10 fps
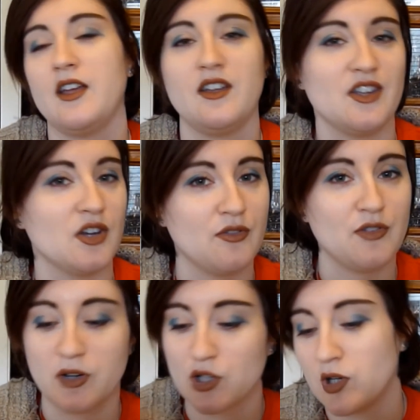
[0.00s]
You know, if you
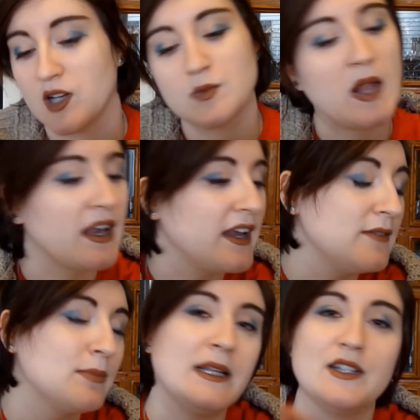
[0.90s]
want to
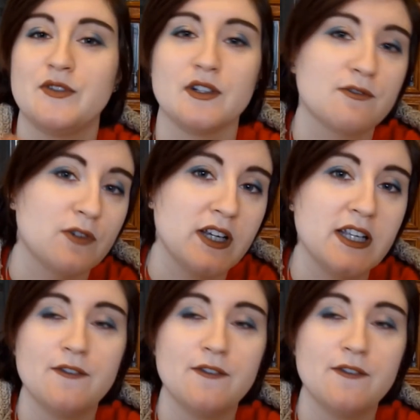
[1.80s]
cross-pollinate, please feel free.